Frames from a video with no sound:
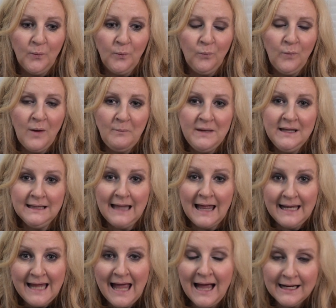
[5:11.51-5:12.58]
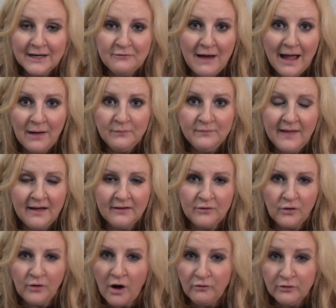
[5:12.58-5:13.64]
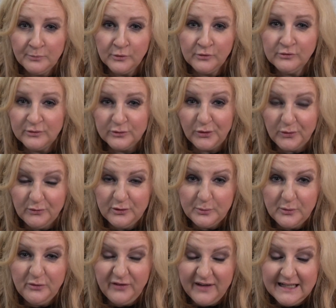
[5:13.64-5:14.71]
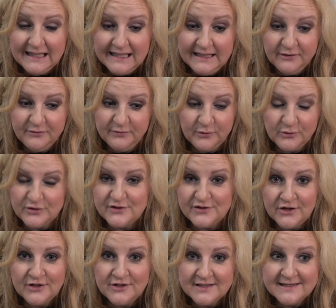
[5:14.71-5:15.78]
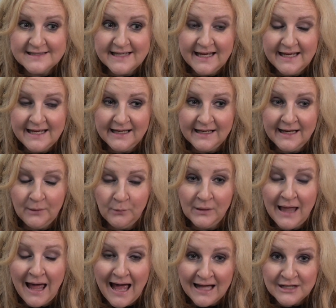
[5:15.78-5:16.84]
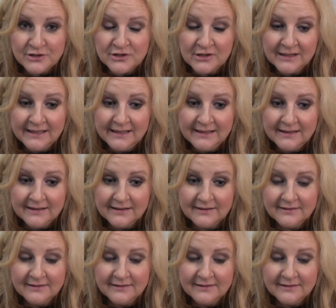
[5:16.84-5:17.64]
when we let it hang around, that horrible, uncomfortable feeling of uncertainty, it will actually